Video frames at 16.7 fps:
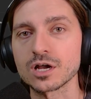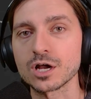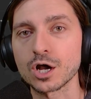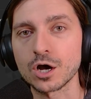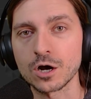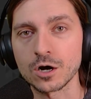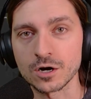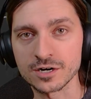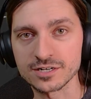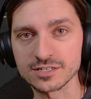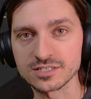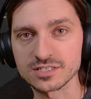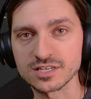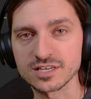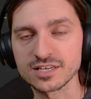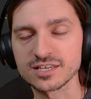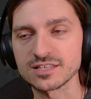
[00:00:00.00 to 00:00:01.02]
cards,
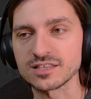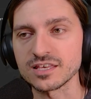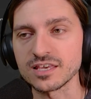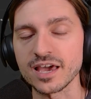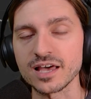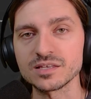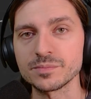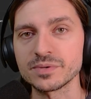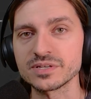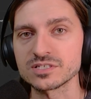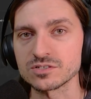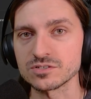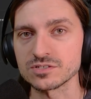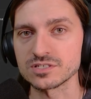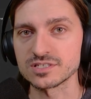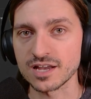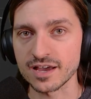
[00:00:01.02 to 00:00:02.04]
the elemental
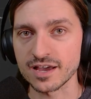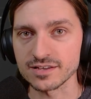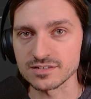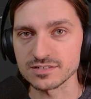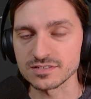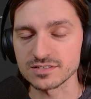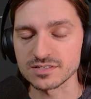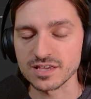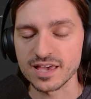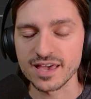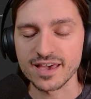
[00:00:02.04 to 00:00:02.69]
styles,